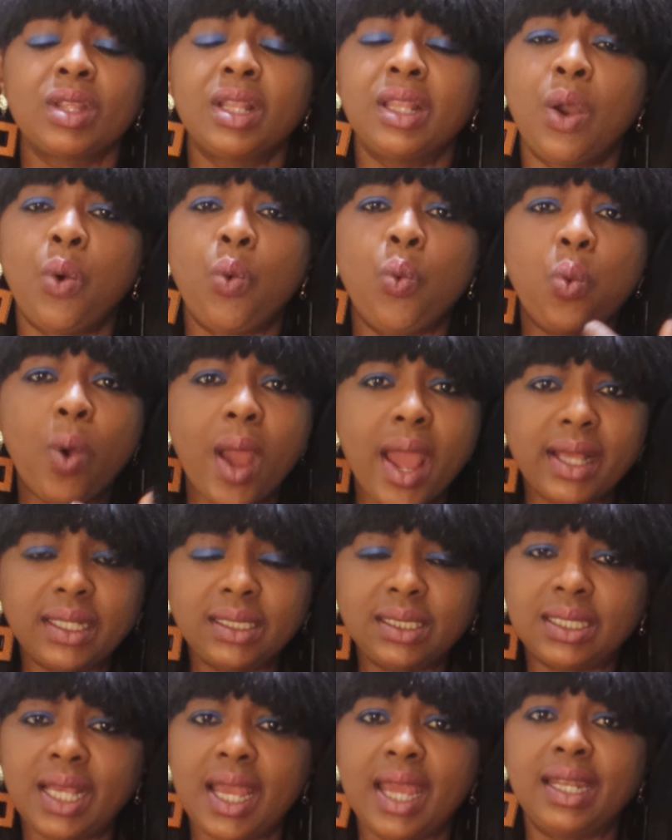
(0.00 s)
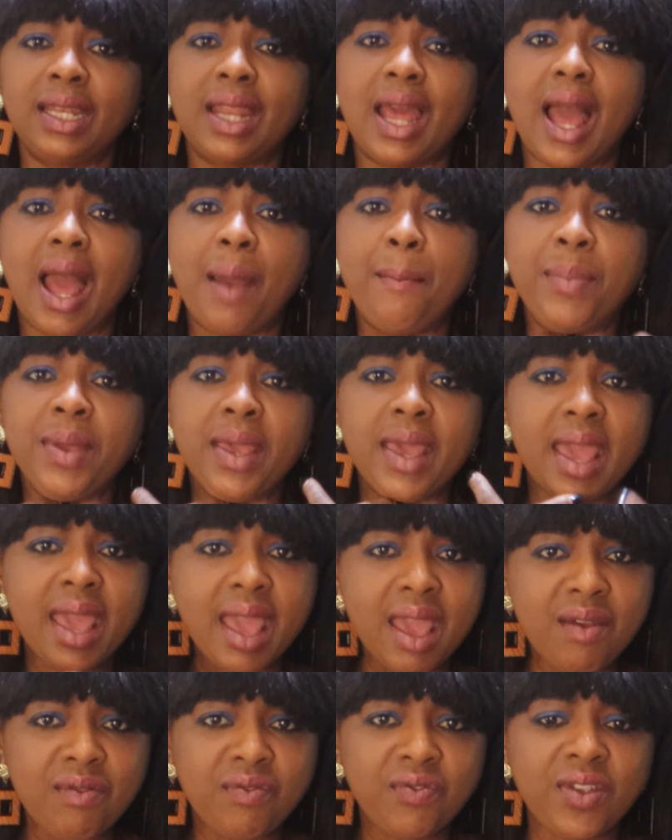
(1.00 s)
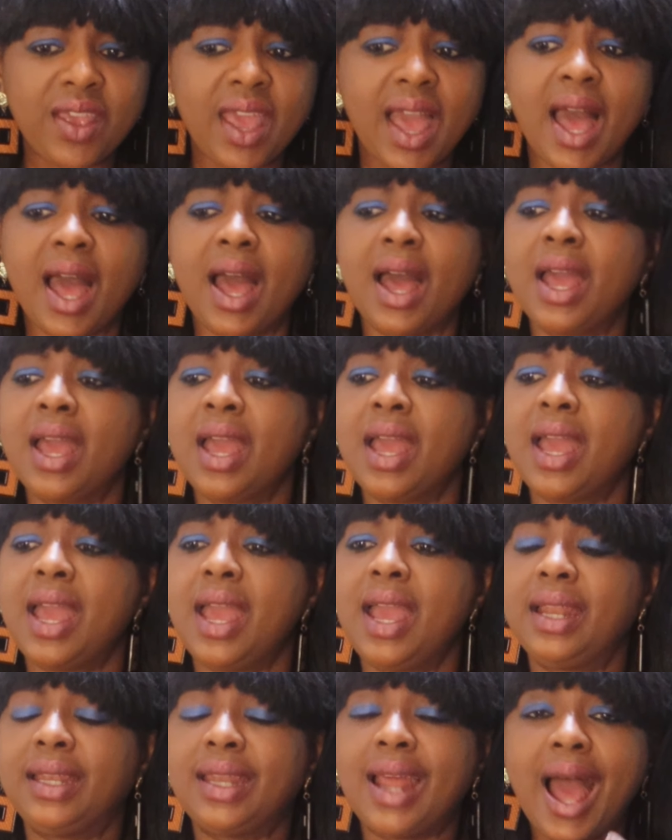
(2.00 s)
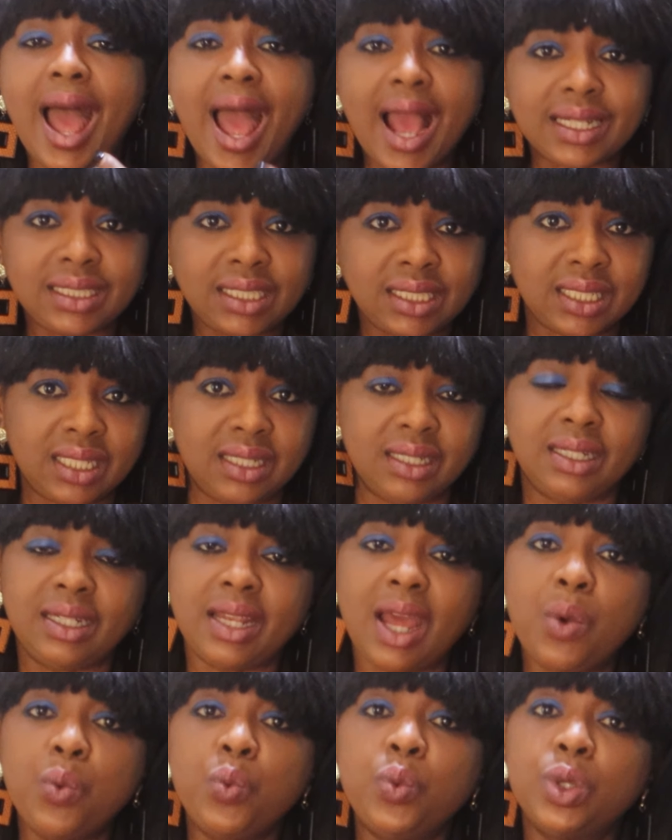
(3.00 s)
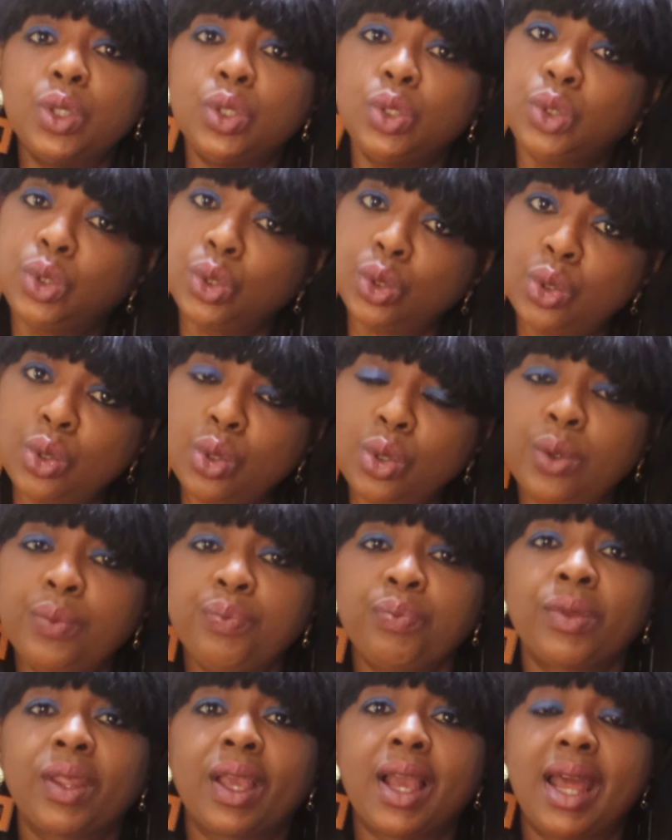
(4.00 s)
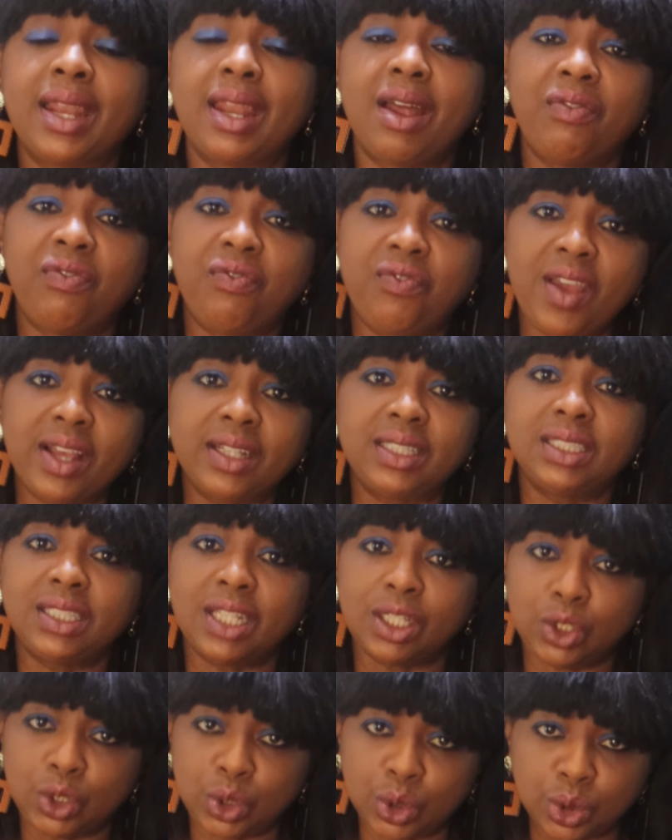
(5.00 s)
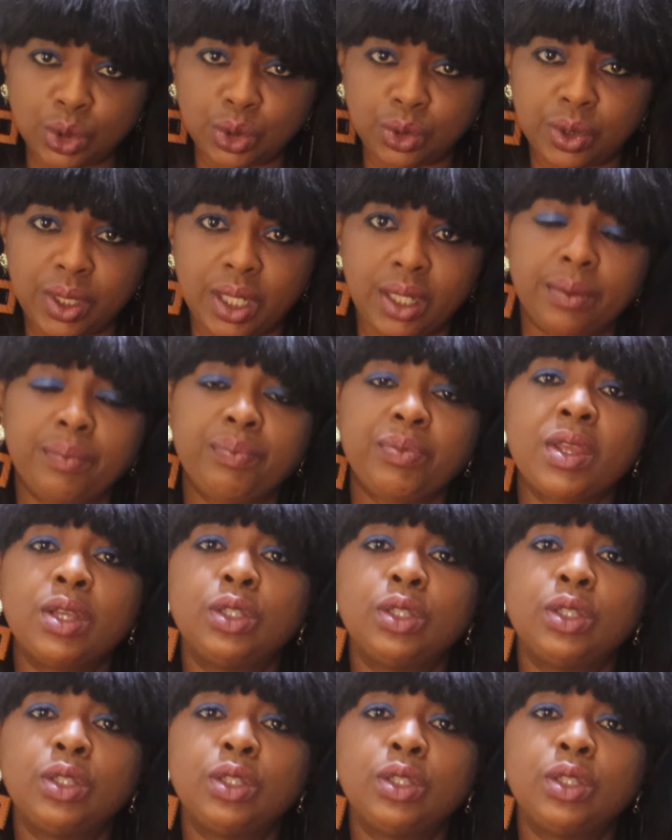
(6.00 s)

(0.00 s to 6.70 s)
The words and the behavior and the action that we do can affect the children.